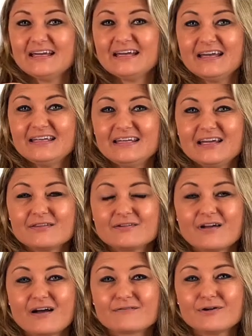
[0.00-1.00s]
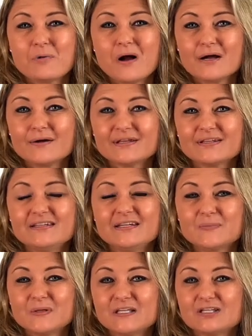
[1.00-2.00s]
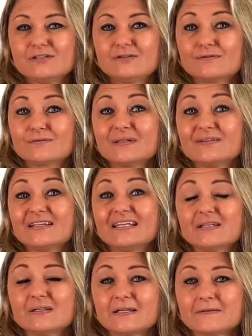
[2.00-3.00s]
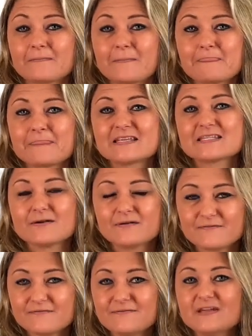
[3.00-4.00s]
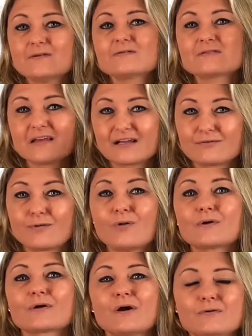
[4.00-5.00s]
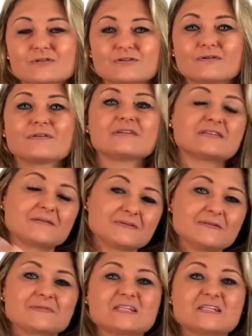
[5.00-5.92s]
And yet they're not rewiring the deeper issue for real healing. And so it feels like a roller coaster, or the symptoms